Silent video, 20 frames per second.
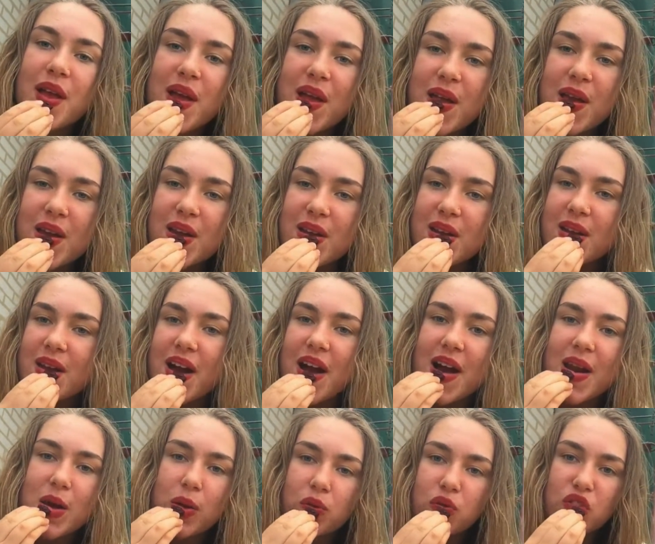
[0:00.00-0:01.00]
And you just
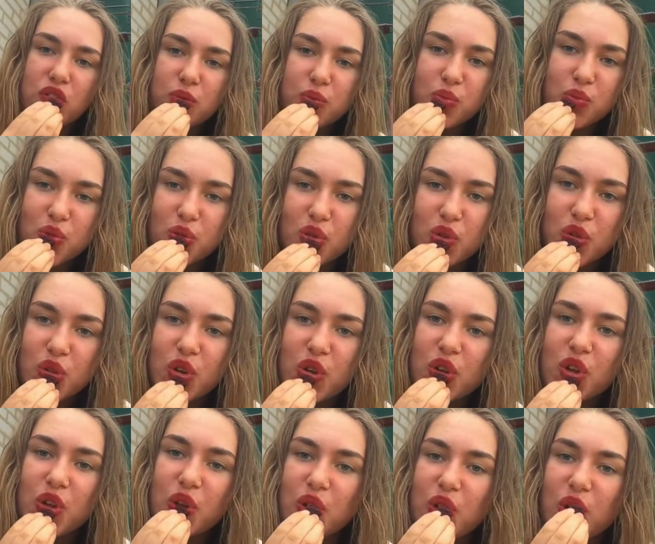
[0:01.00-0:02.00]
kind of
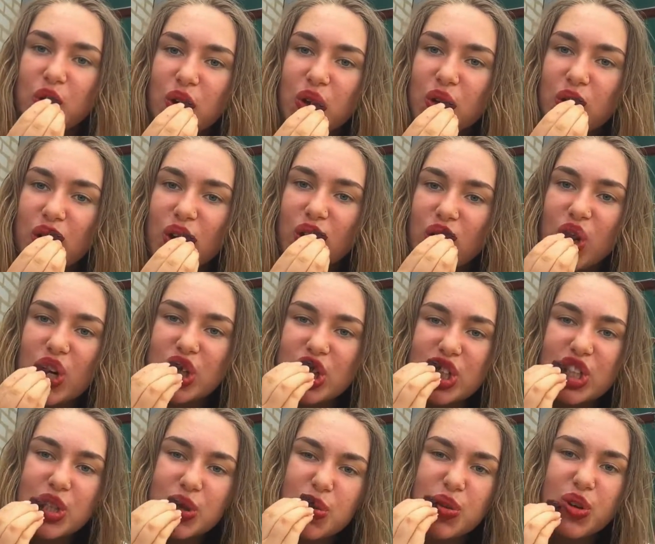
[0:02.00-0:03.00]

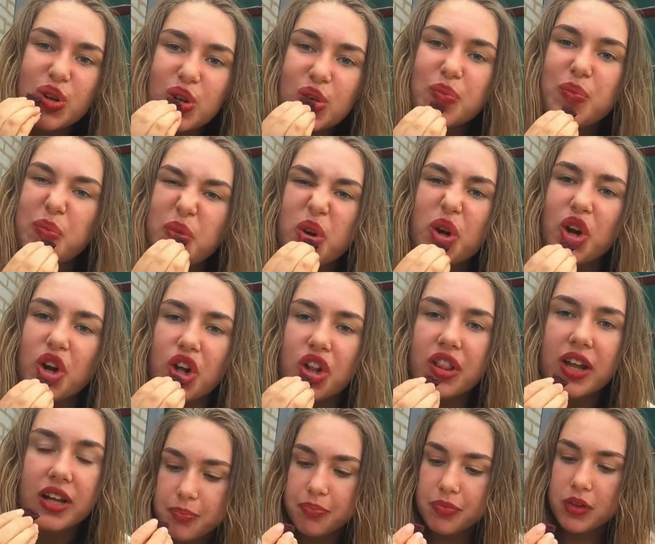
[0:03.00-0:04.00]
just put it
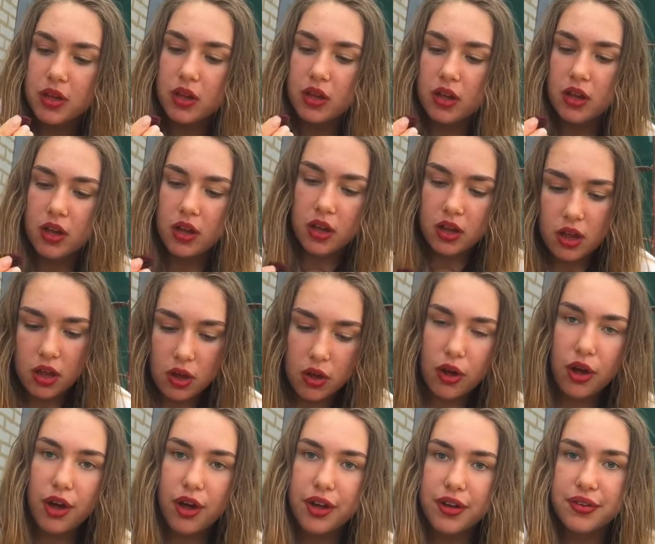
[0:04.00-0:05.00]
on like,
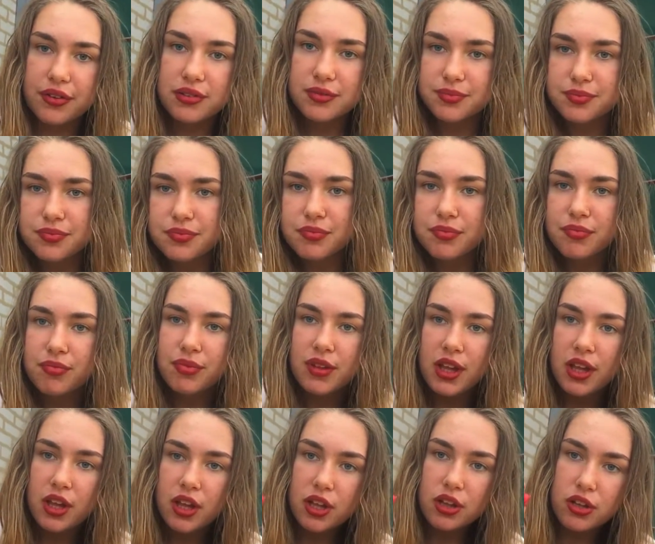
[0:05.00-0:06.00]
oh!
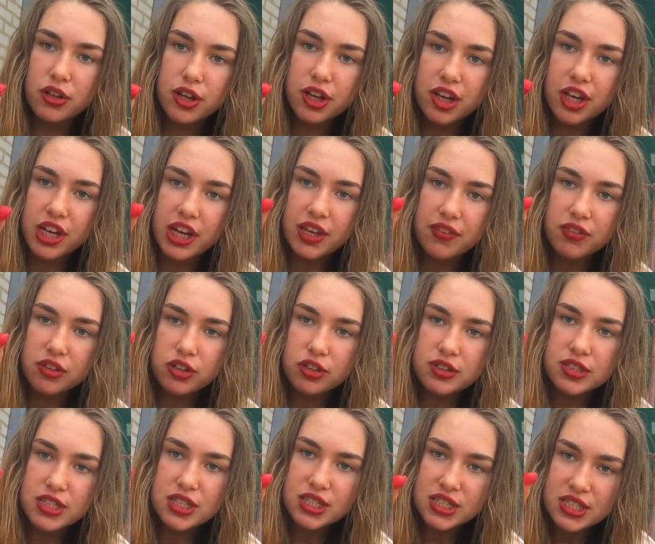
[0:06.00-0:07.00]
Look, you can even
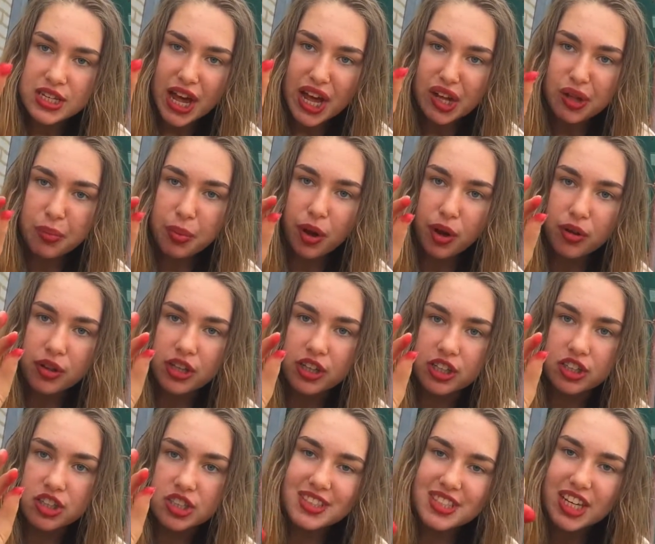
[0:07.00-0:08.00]
use it as nail
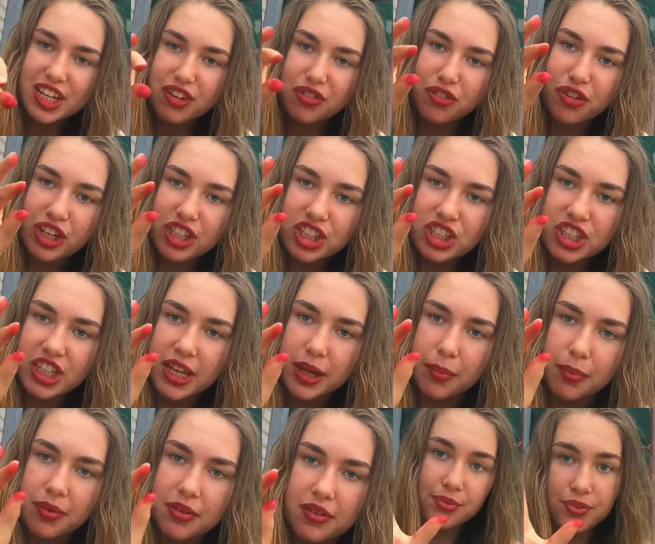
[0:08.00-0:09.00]
polish. It's like a French
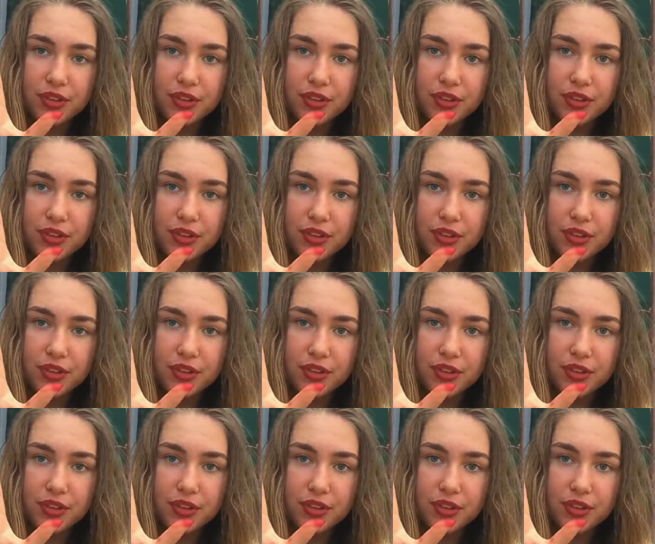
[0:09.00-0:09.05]
tip.